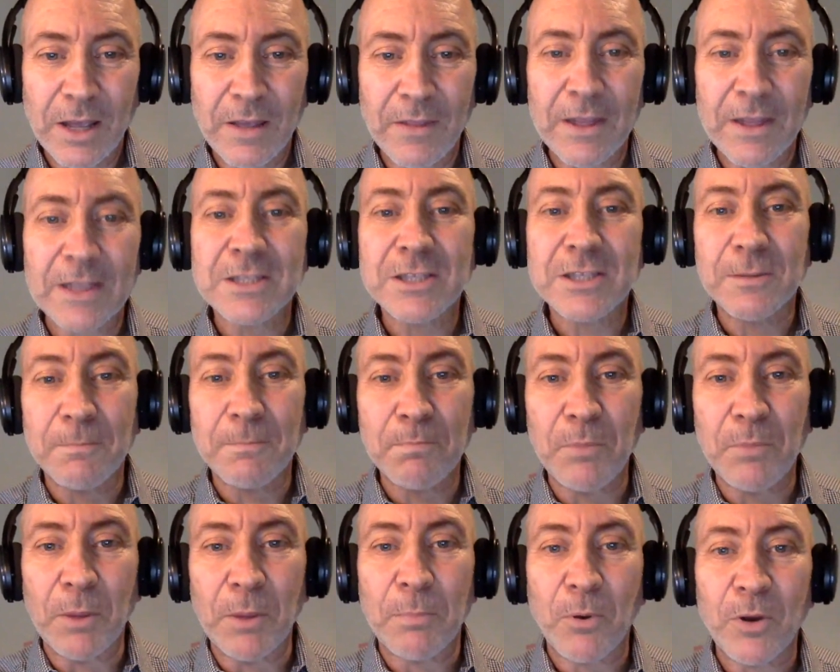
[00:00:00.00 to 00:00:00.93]
And that's
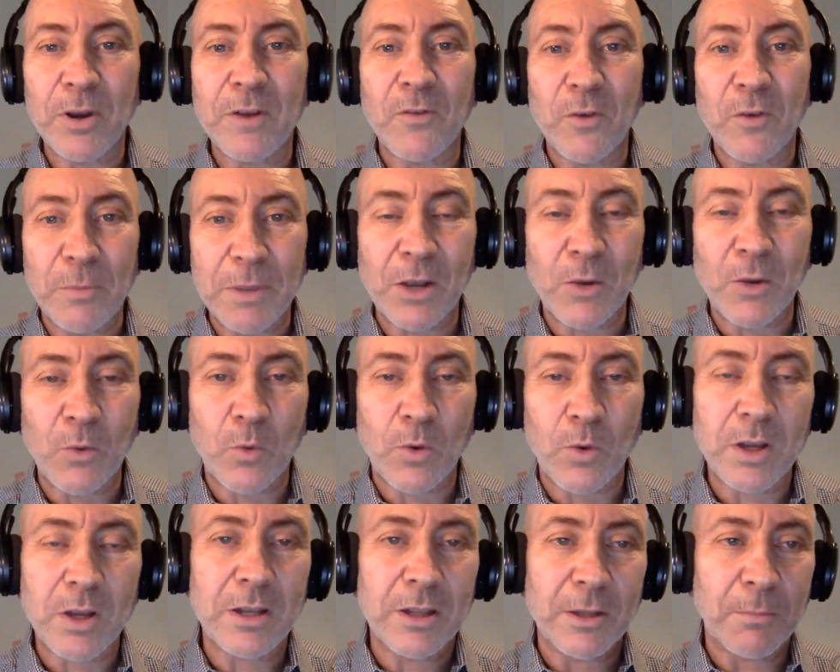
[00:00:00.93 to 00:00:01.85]
the point of Omega
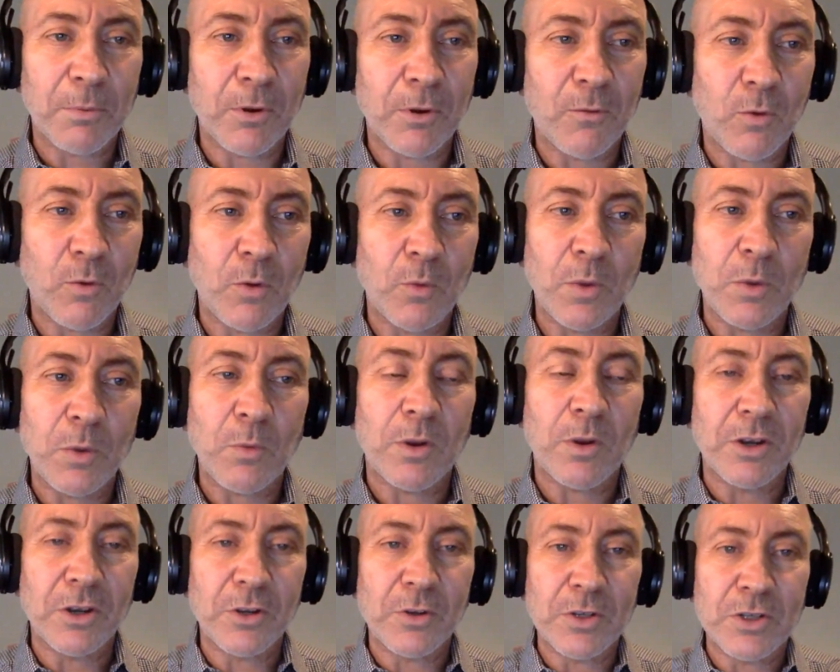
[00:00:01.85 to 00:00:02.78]
1, and the point of what we
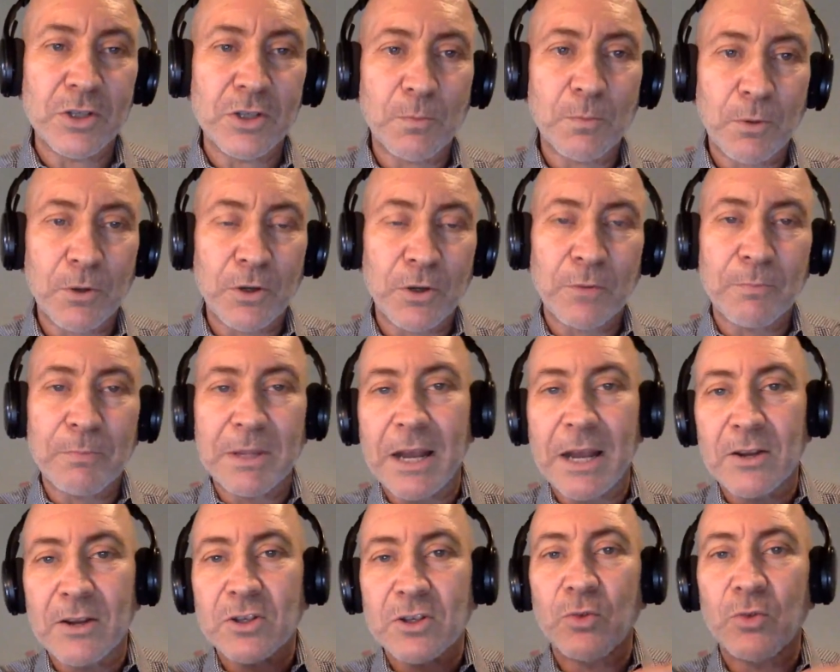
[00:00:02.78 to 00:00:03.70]
want to do is you put your bid
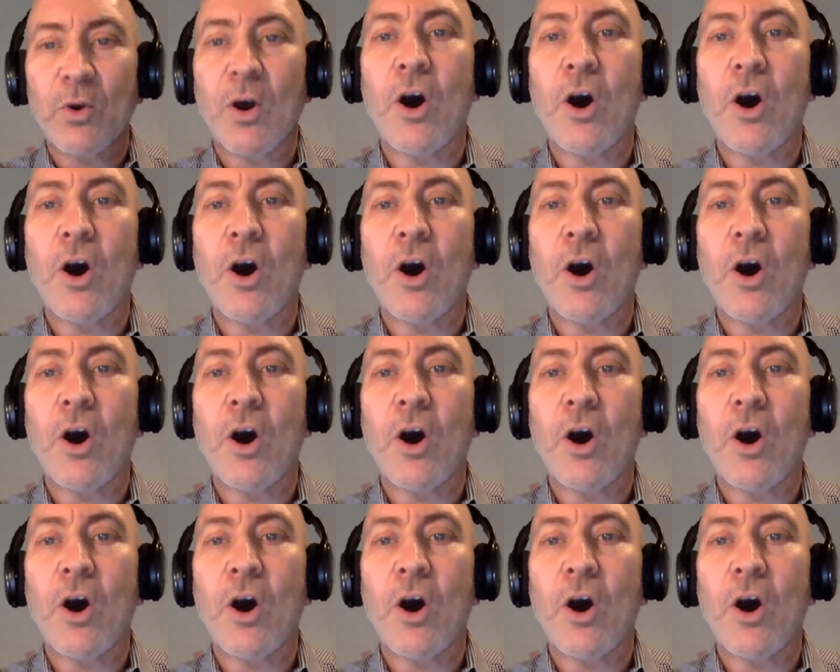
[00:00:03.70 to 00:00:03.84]
out to